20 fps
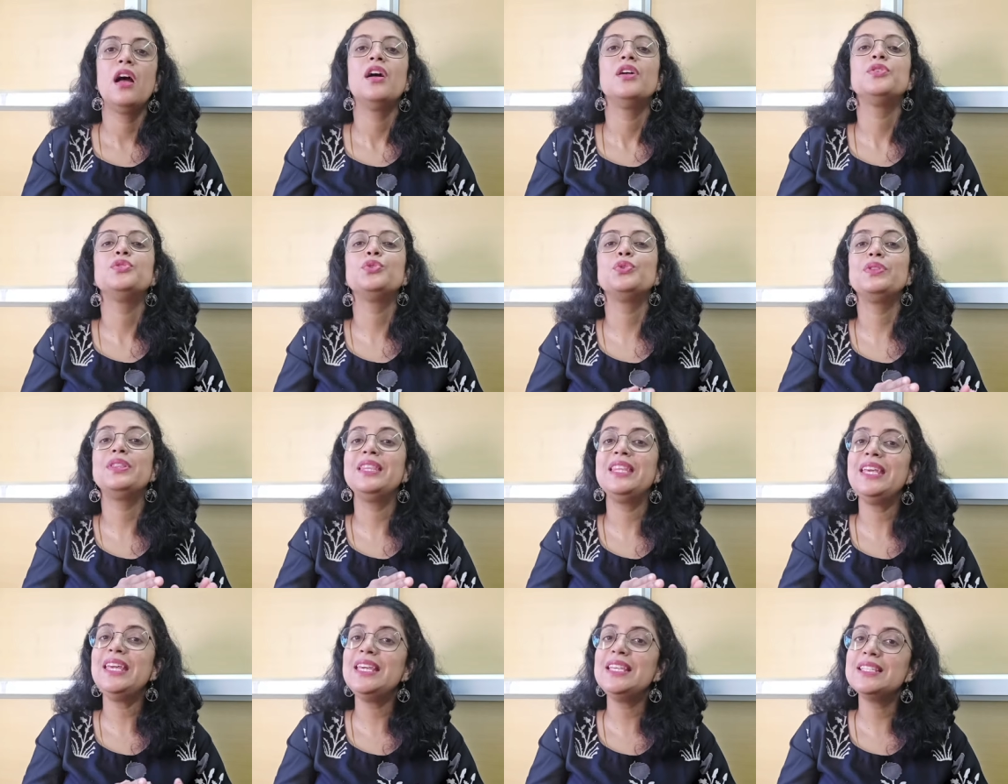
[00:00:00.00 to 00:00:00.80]
So
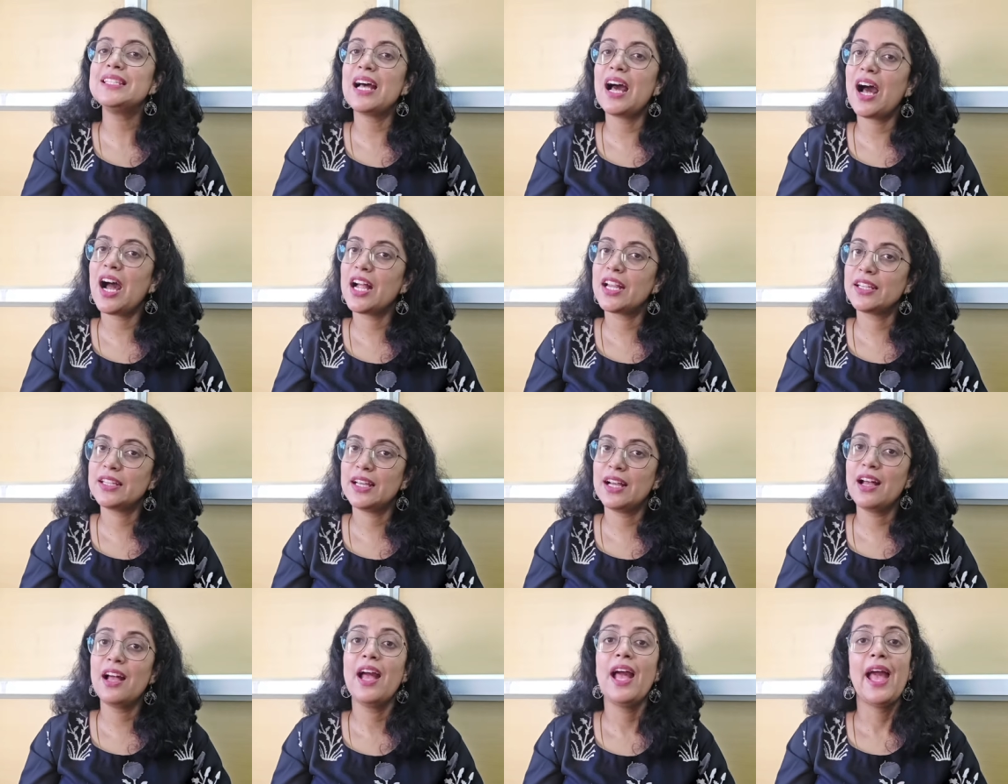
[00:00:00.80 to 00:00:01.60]
these are
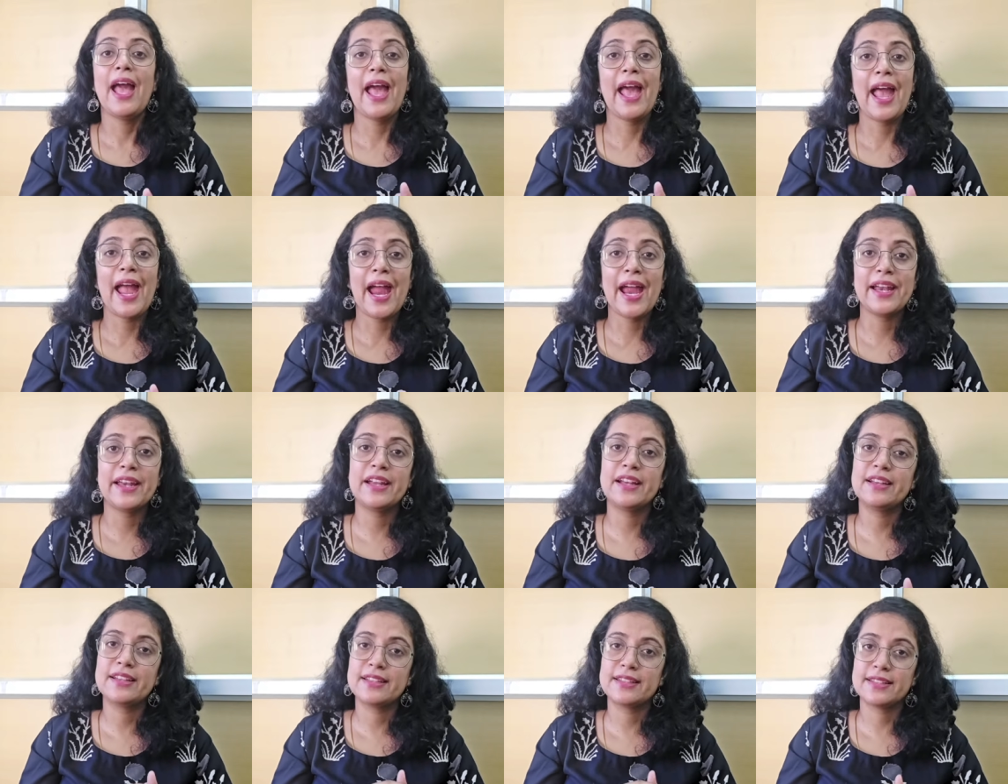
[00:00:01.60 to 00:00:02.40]
the
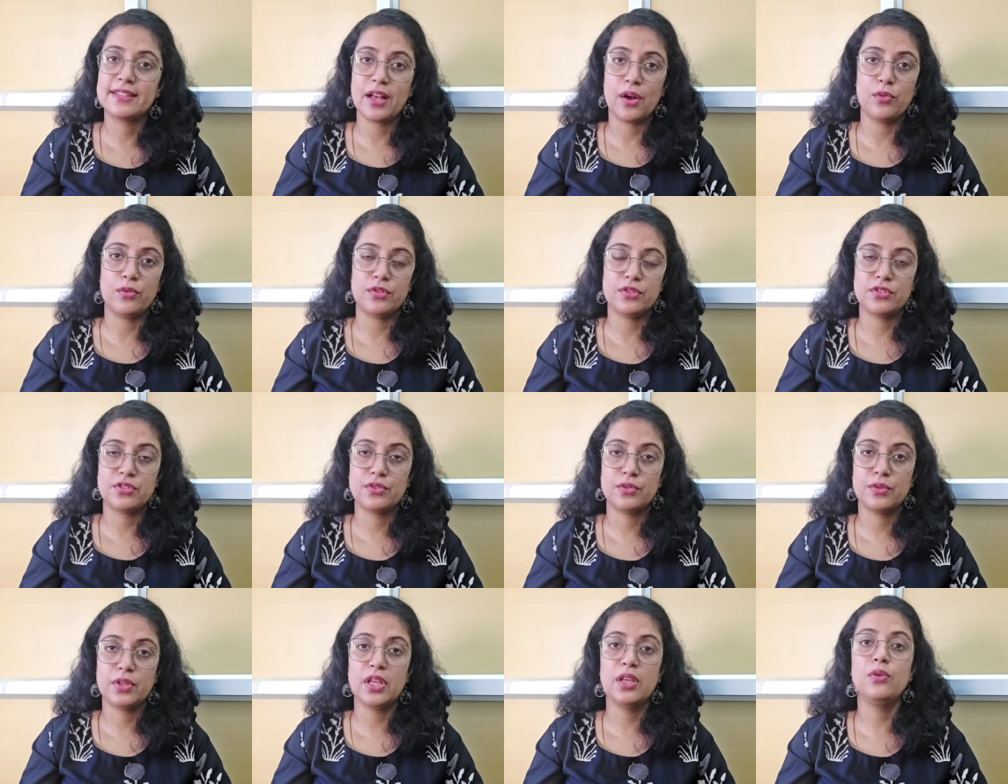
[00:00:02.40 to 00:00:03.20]
added sounds,
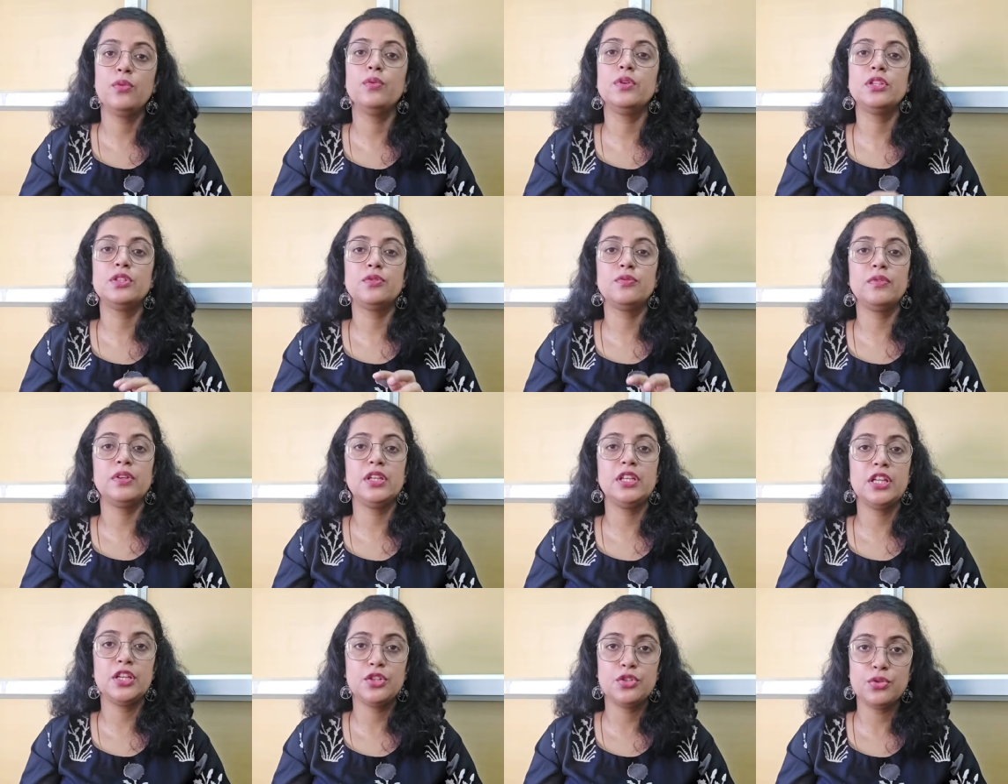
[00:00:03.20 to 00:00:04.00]
okay, which we
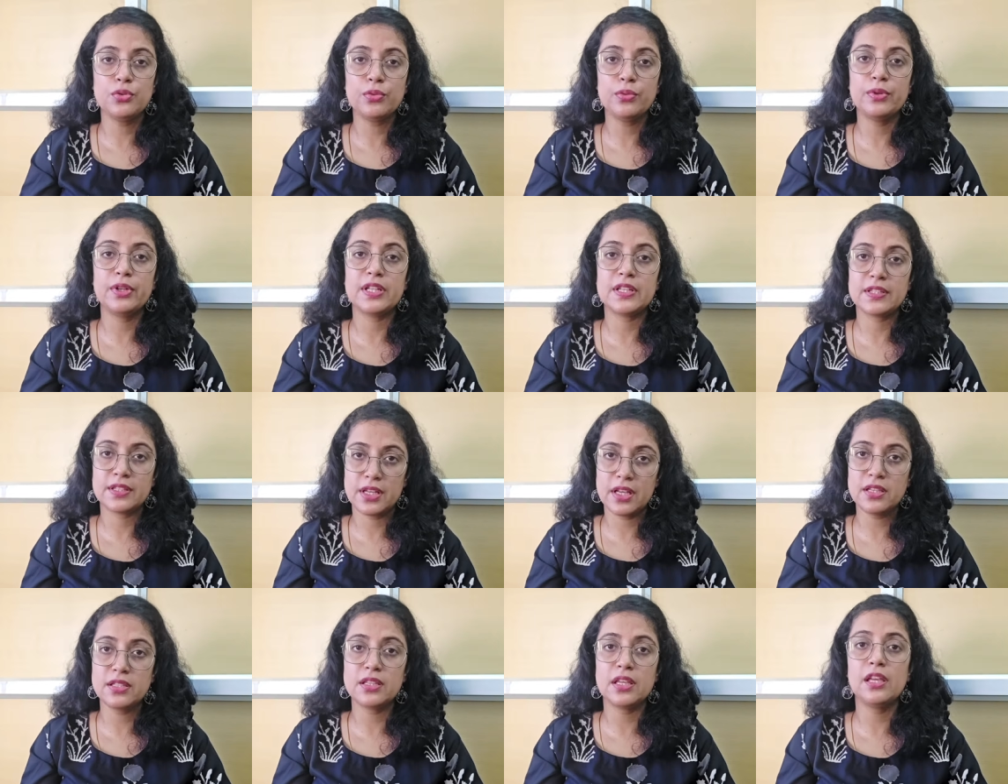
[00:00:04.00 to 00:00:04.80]
need to discuss.